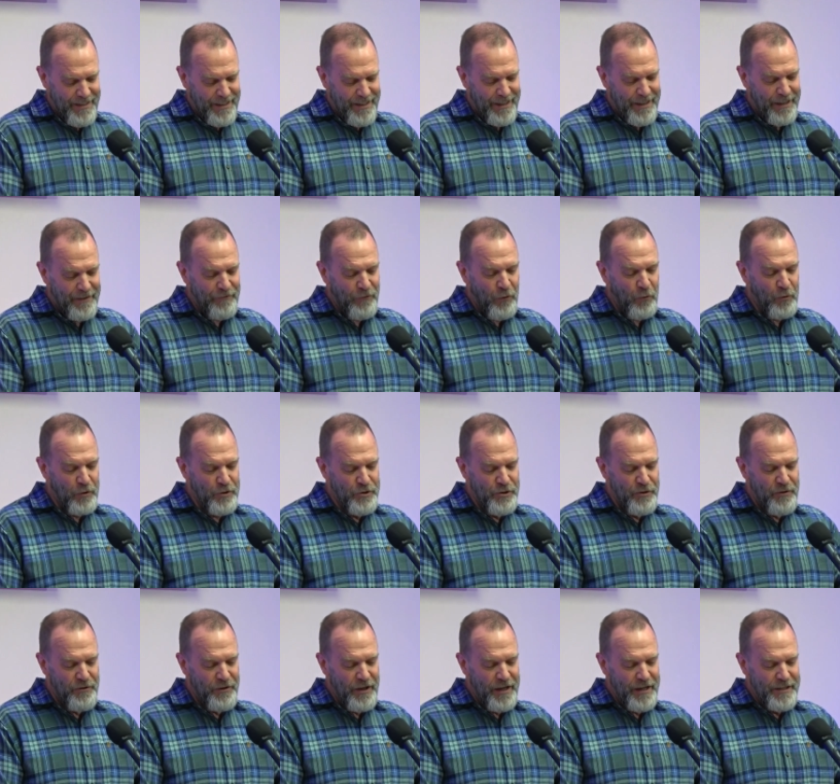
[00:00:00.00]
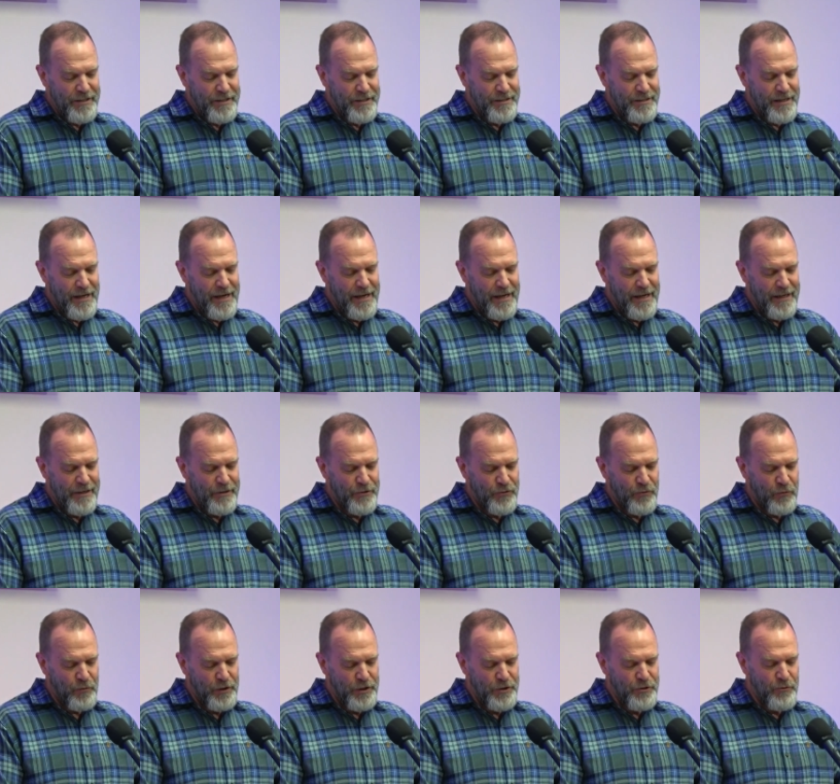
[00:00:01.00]
And of course, you think today in
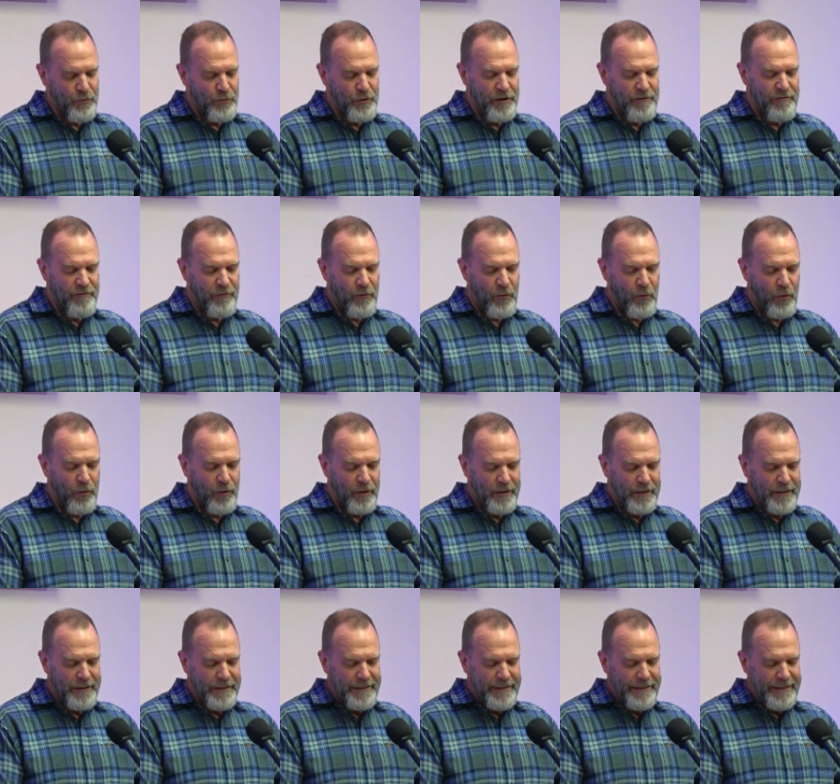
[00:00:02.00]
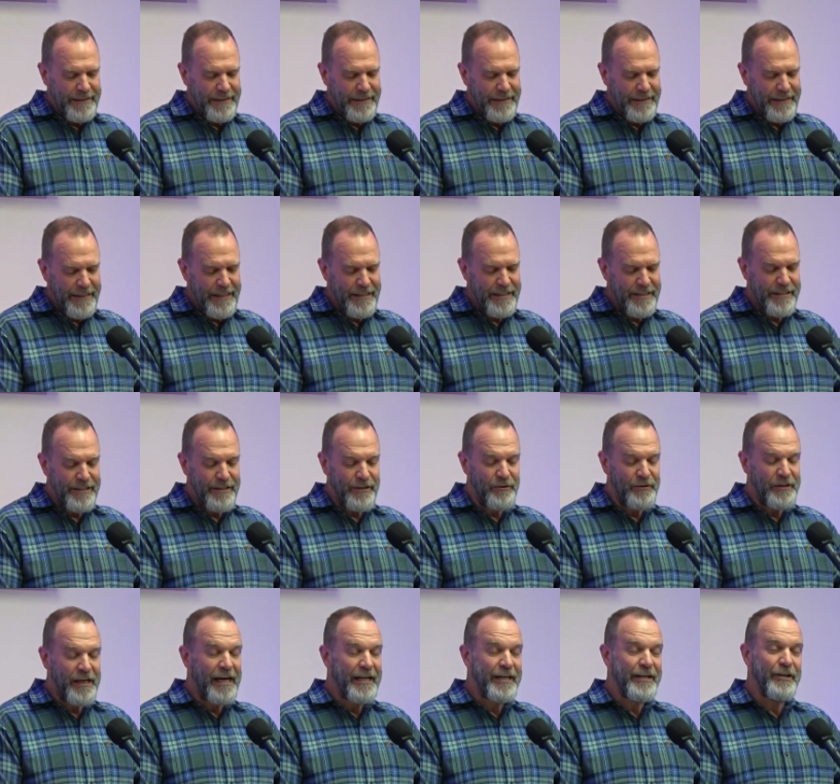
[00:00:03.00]
2024, he's
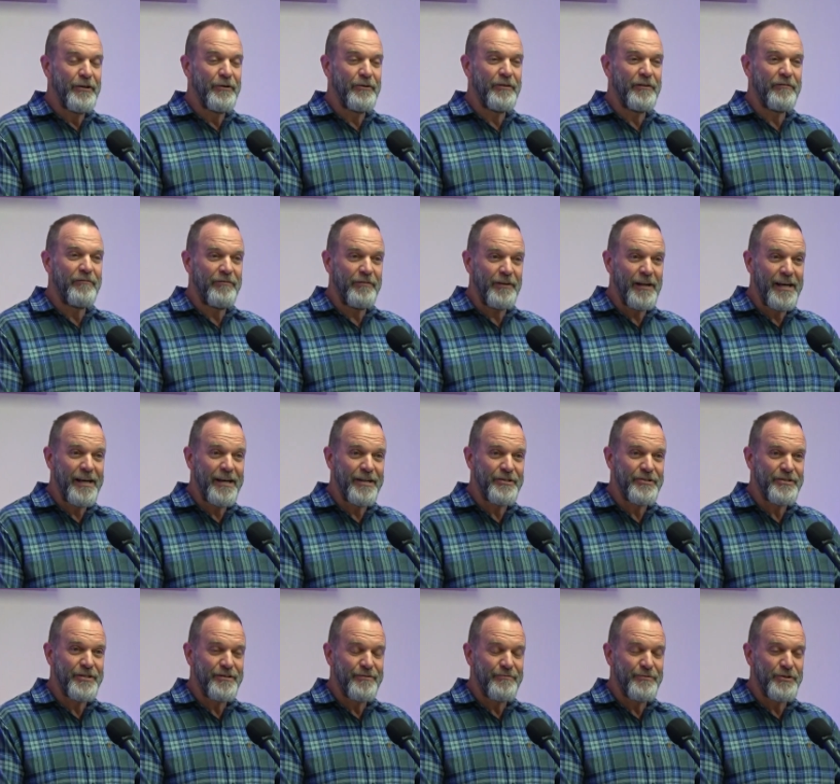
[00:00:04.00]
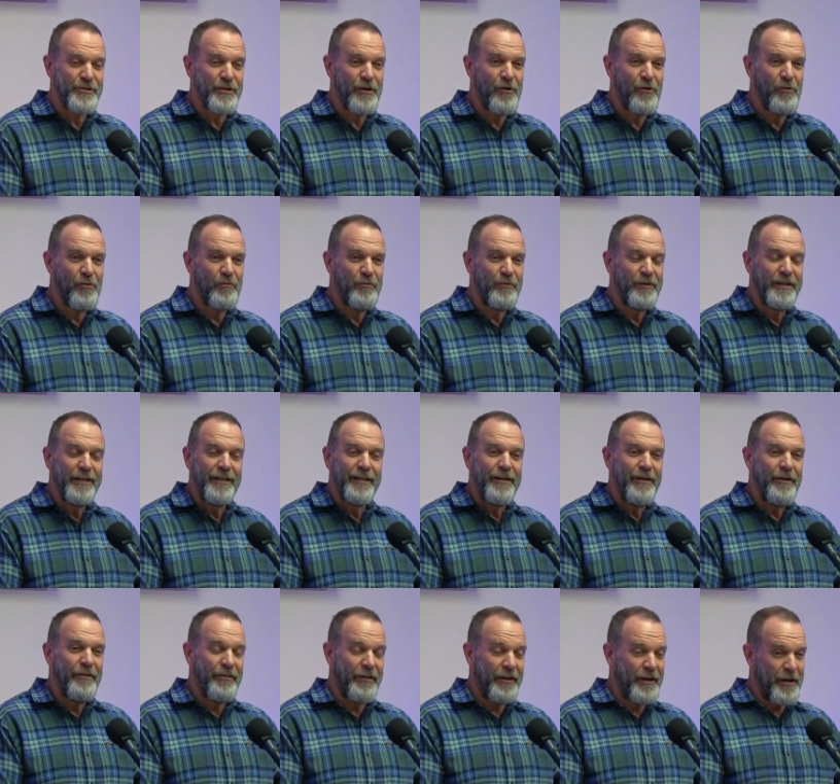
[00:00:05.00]
still not here in the flesh. So
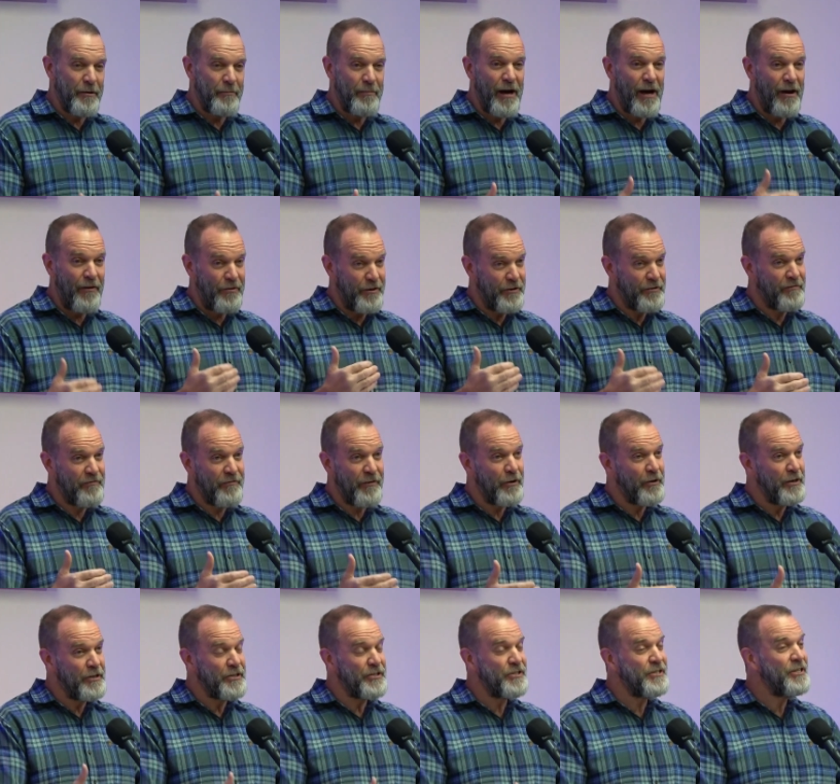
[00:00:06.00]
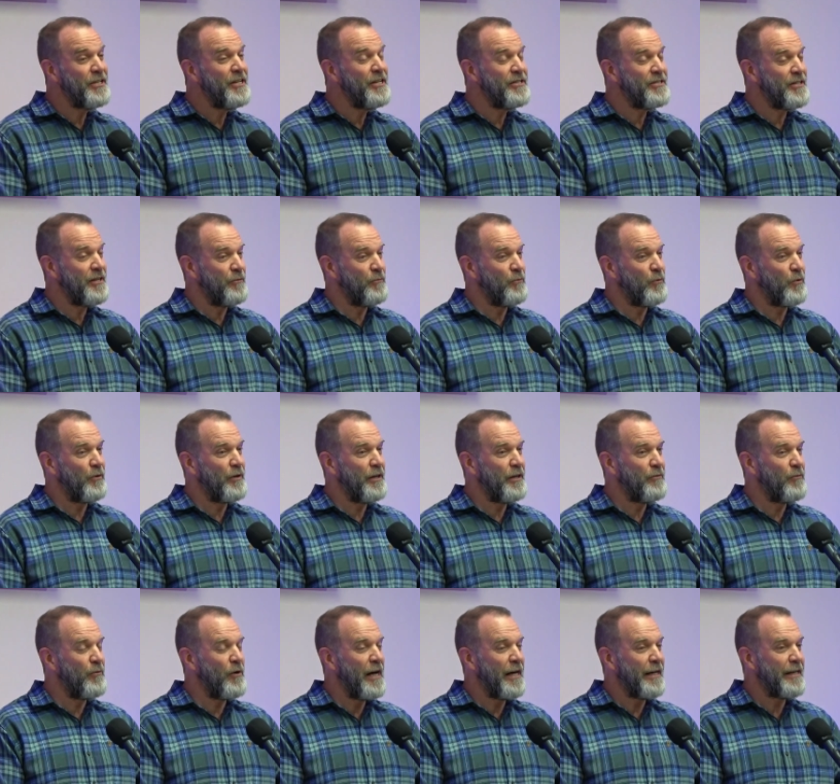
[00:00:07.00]
you think about this very season we're
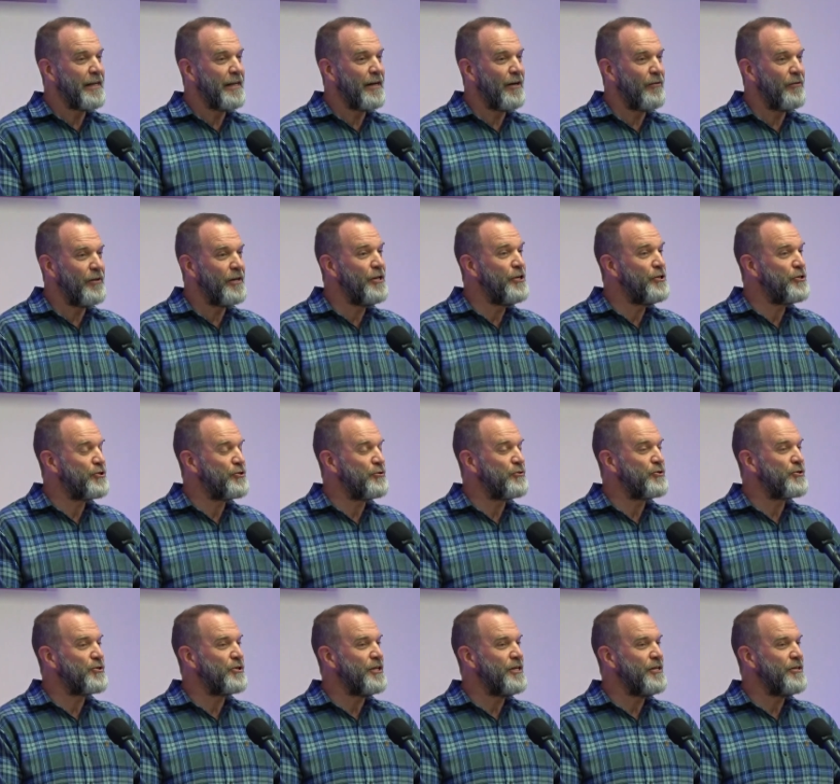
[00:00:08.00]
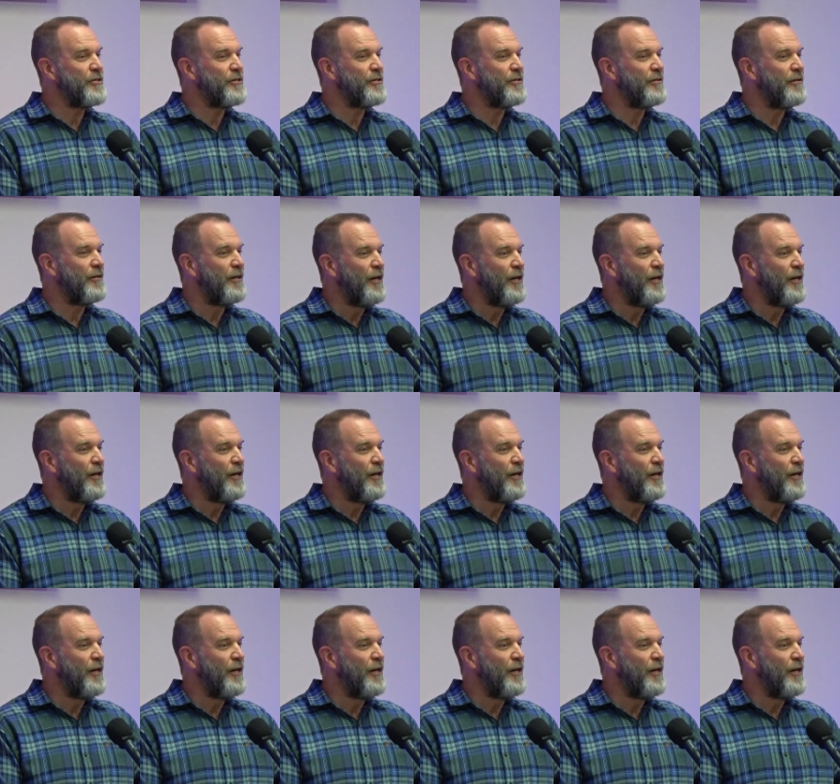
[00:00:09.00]
in right now, the Easter season,